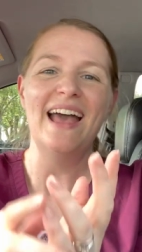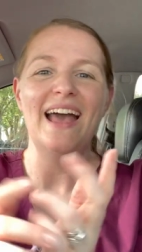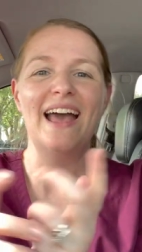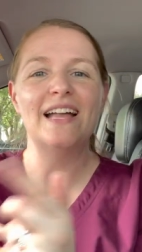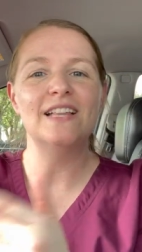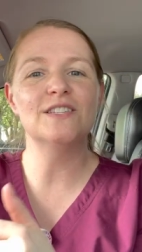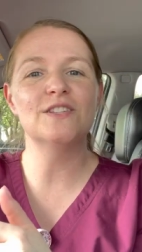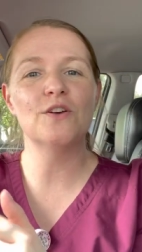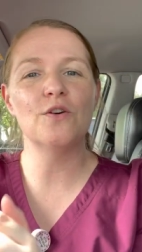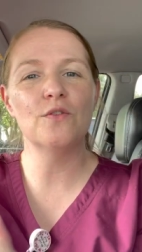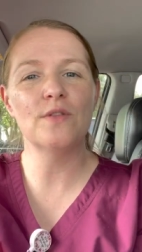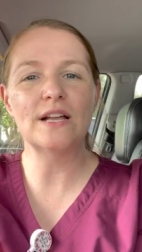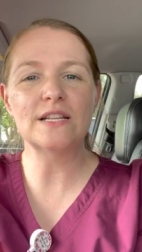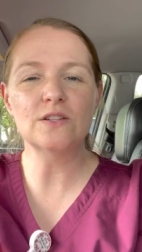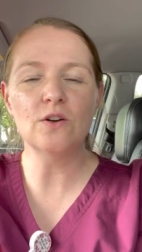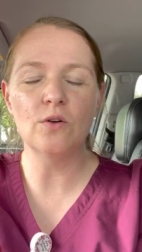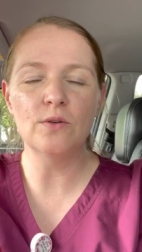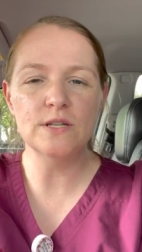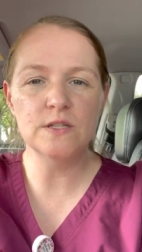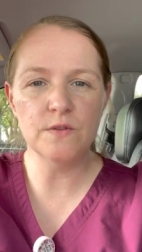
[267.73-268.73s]
And so that's
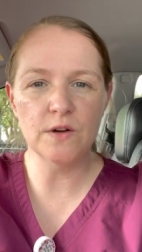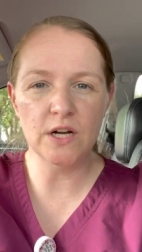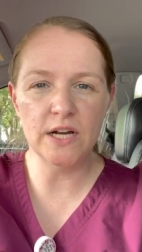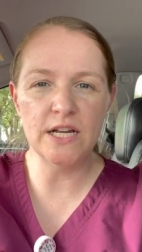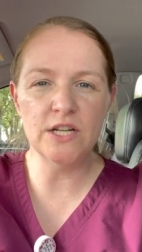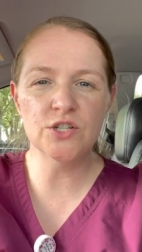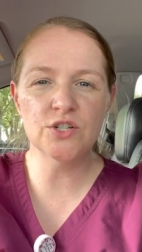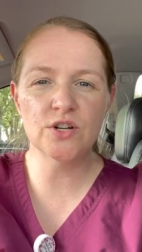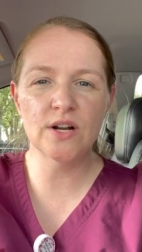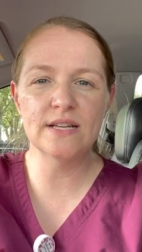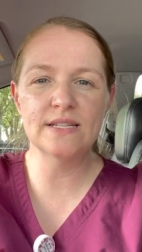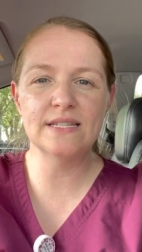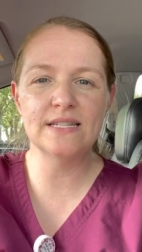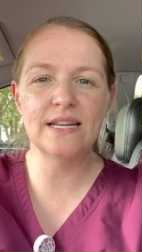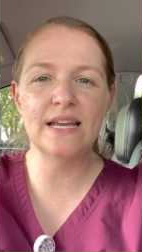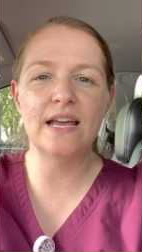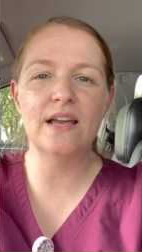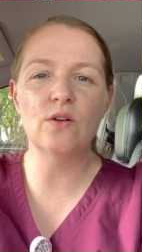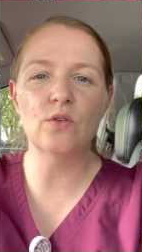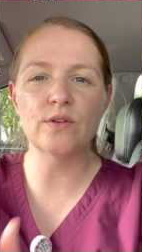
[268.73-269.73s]
always very
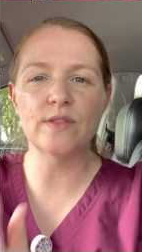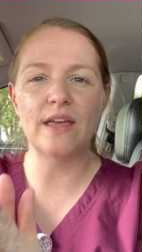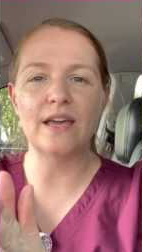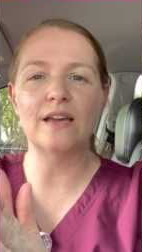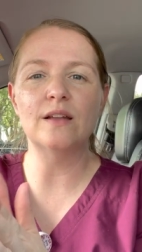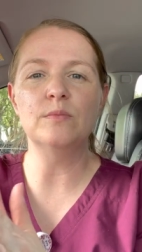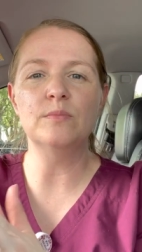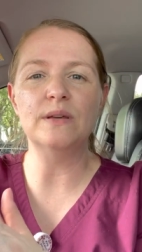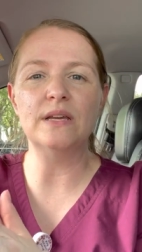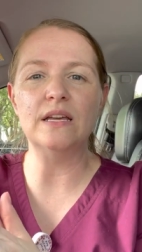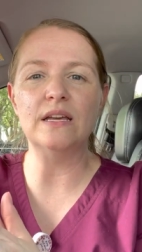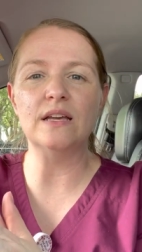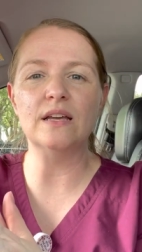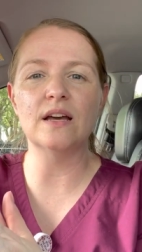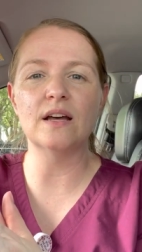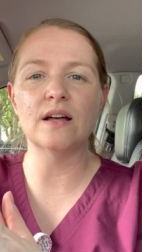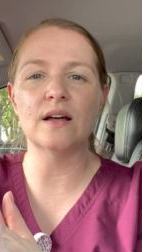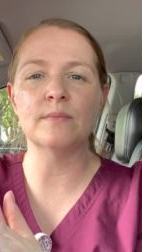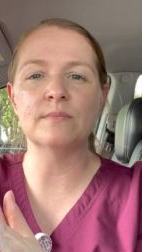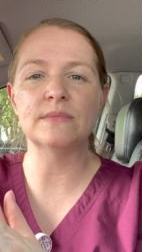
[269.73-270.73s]
interesting. Or they can be
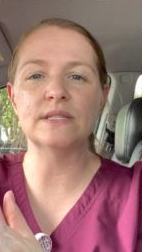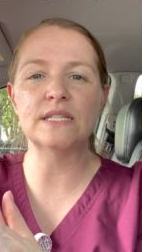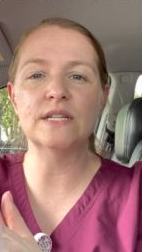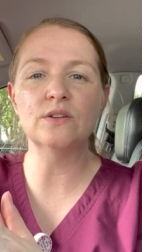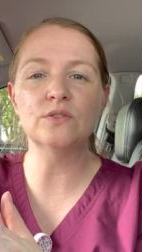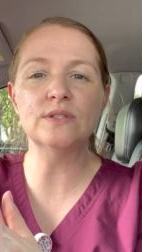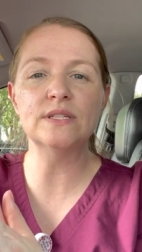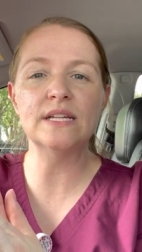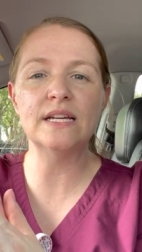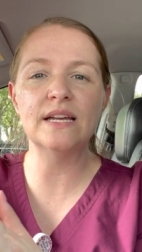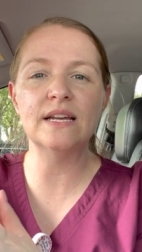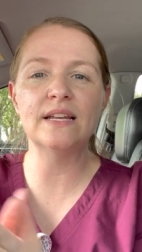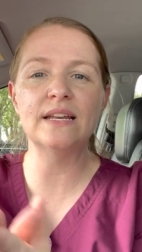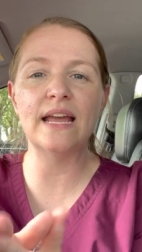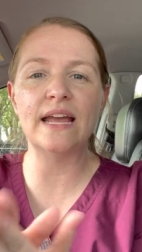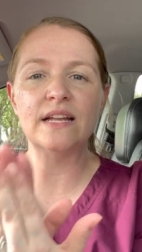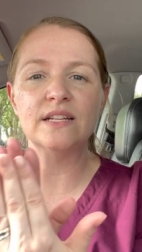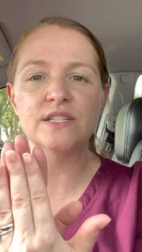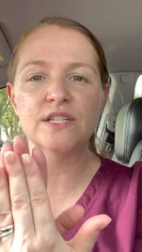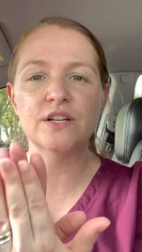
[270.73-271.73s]
um, tilted
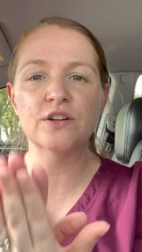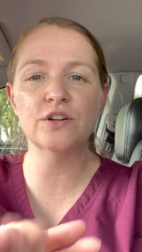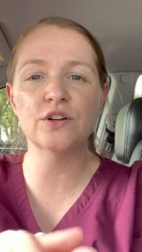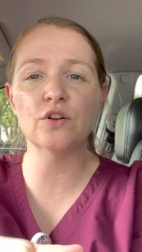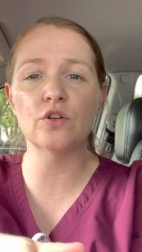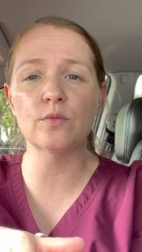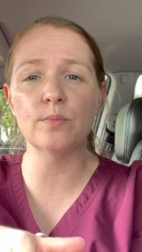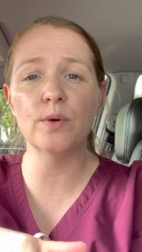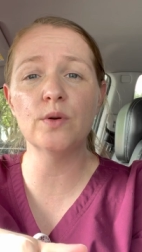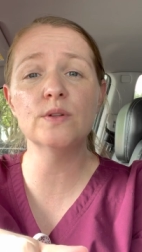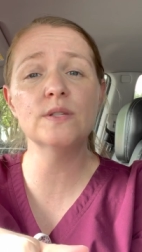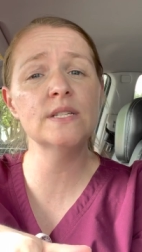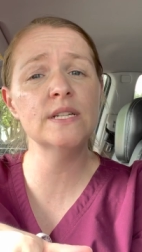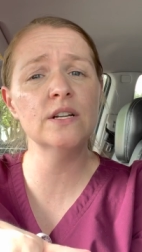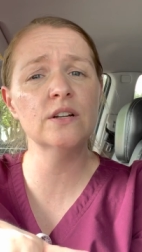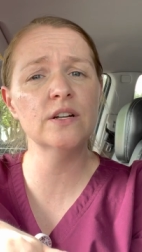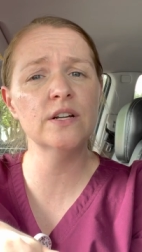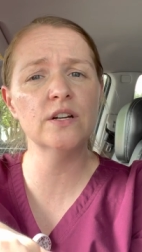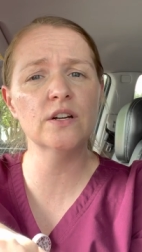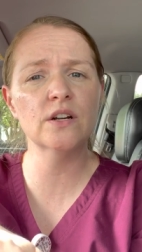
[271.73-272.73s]
anterior or
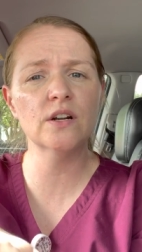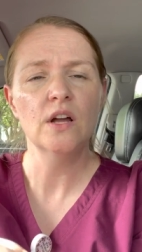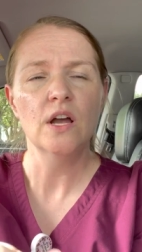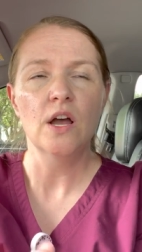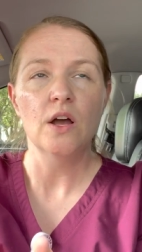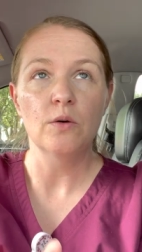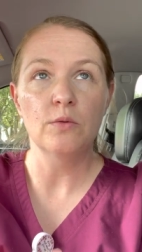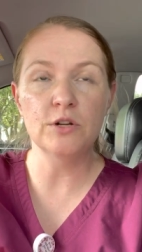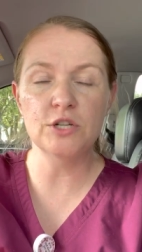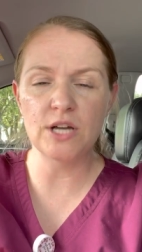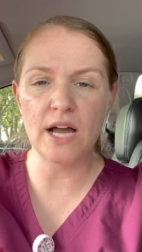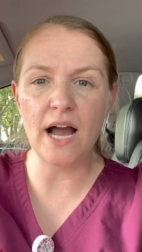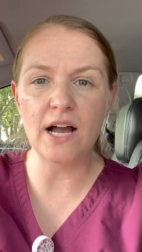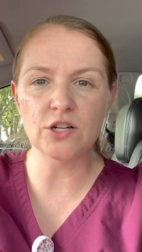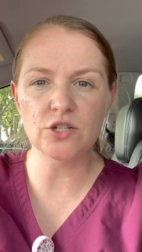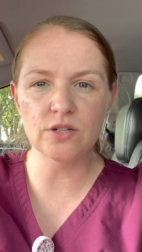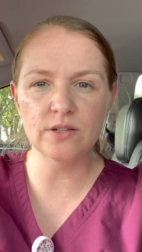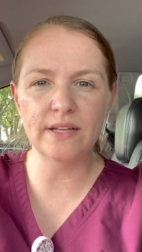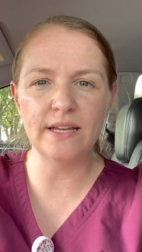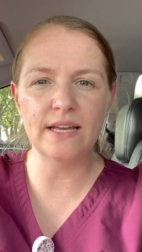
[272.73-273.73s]
posterior, which
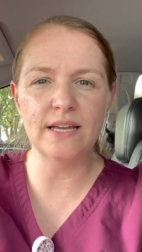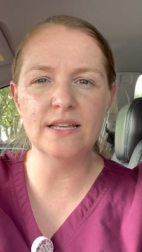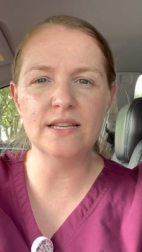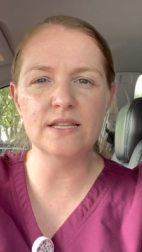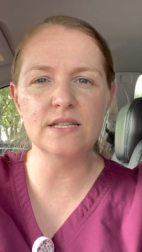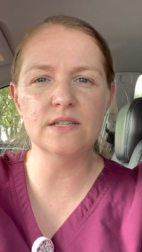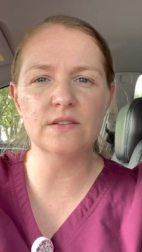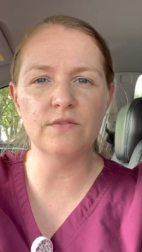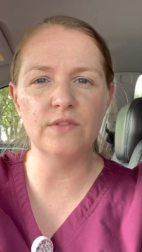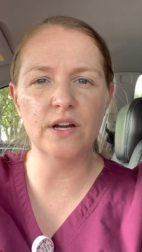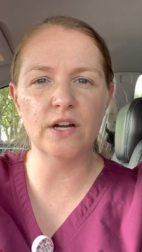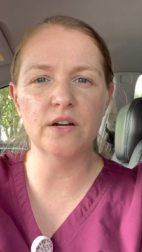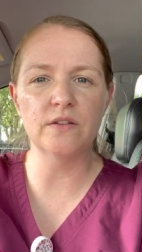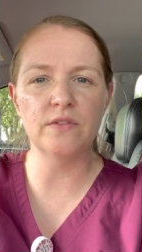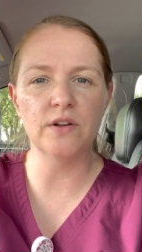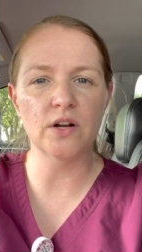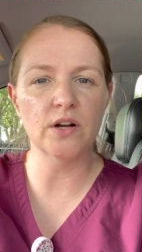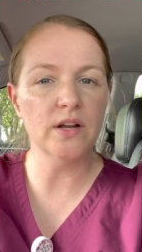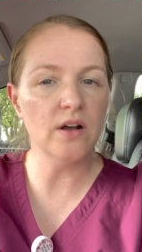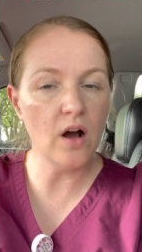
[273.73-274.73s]
actually is very,
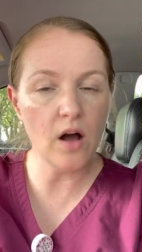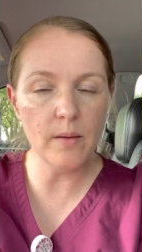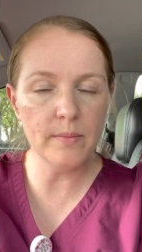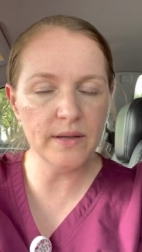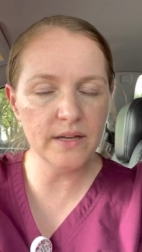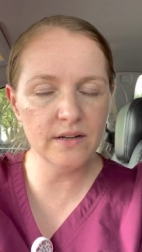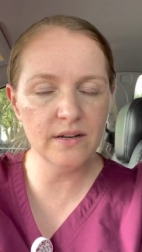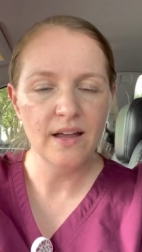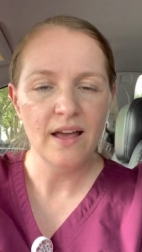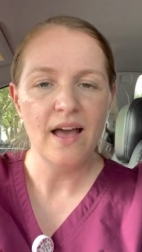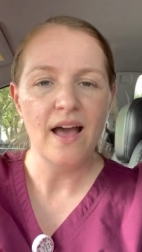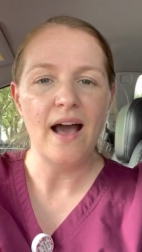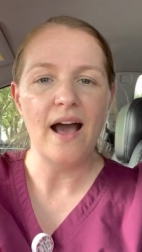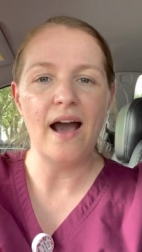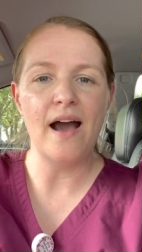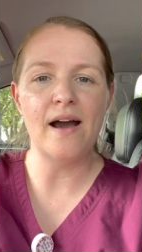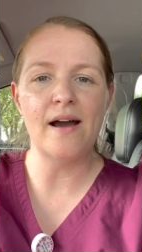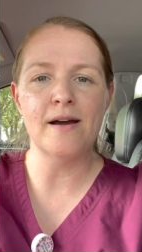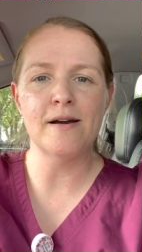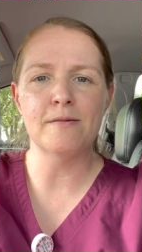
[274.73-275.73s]
very common.
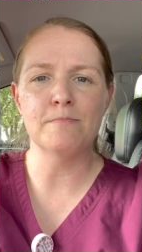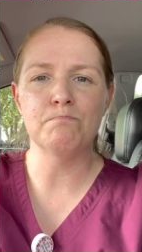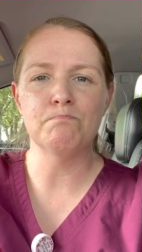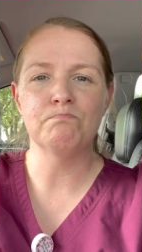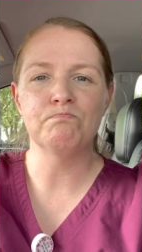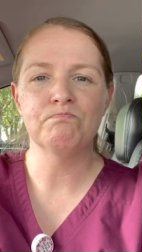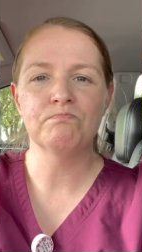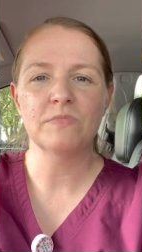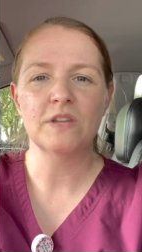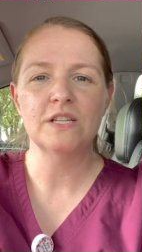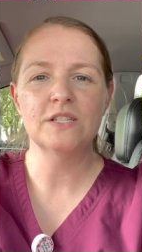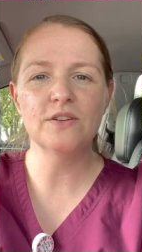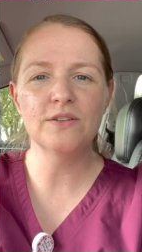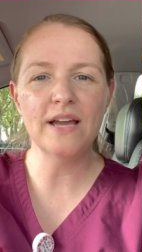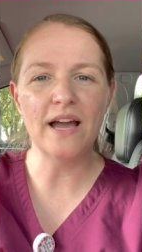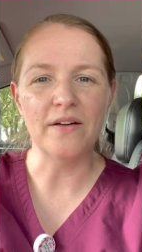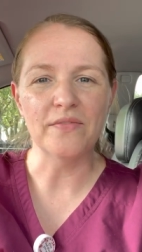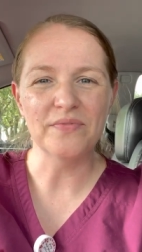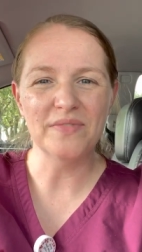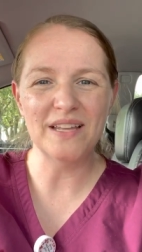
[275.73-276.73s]
Um, So
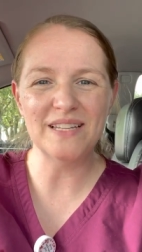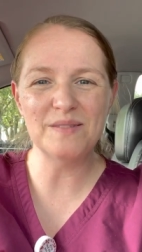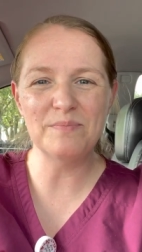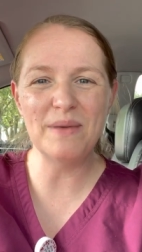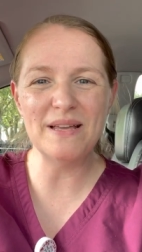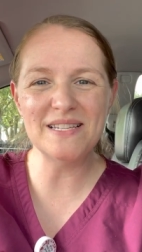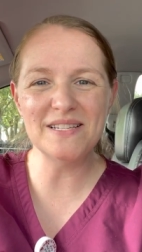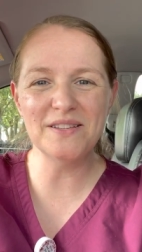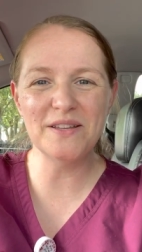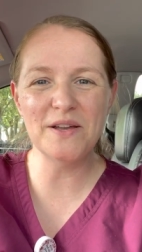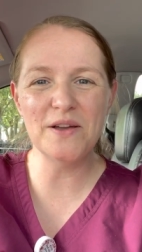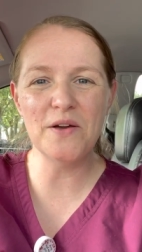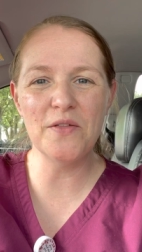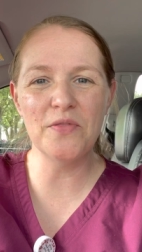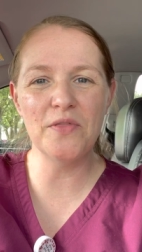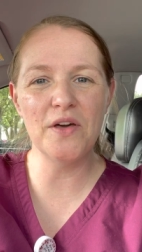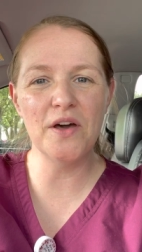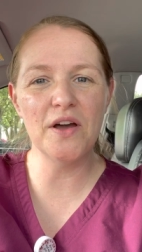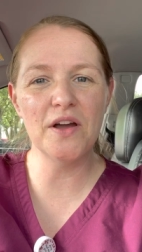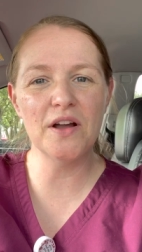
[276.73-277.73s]
yeah, that's basically
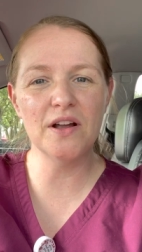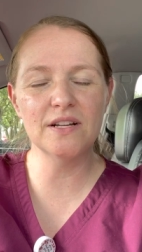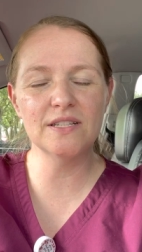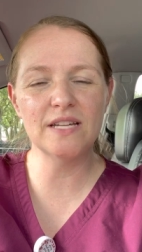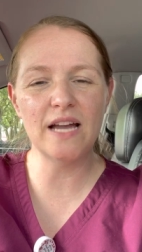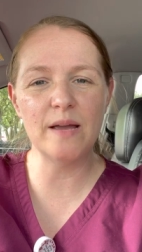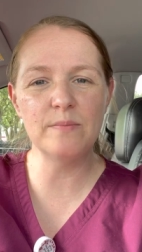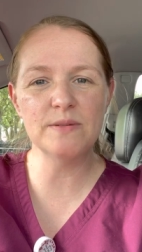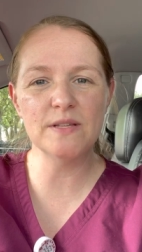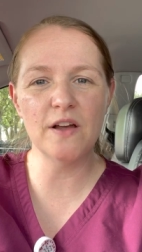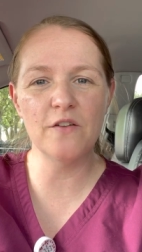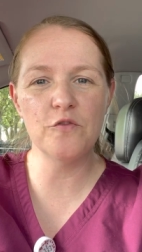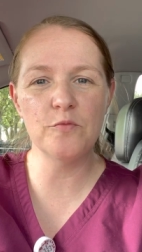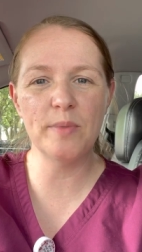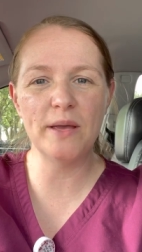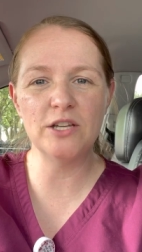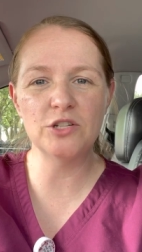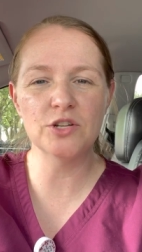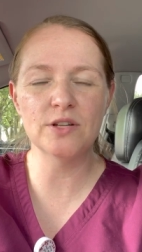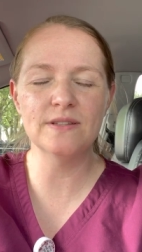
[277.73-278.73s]
the types of
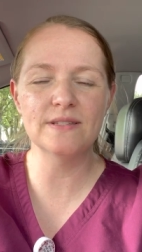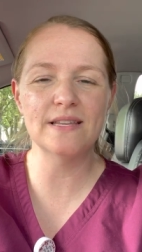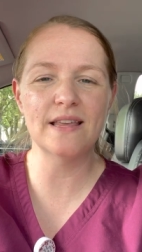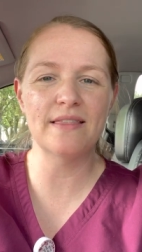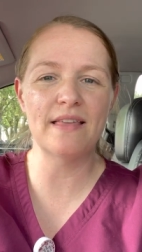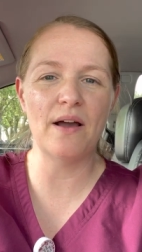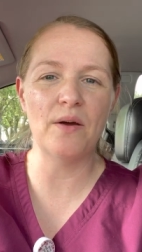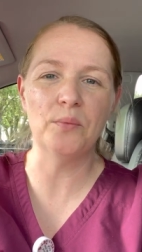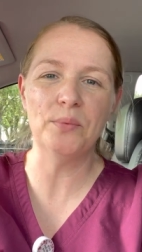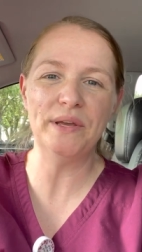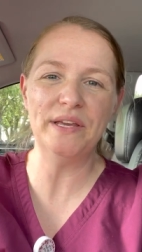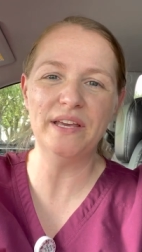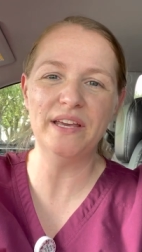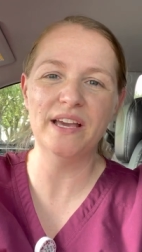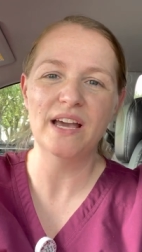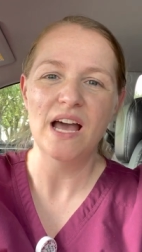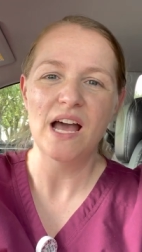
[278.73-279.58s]
patients that we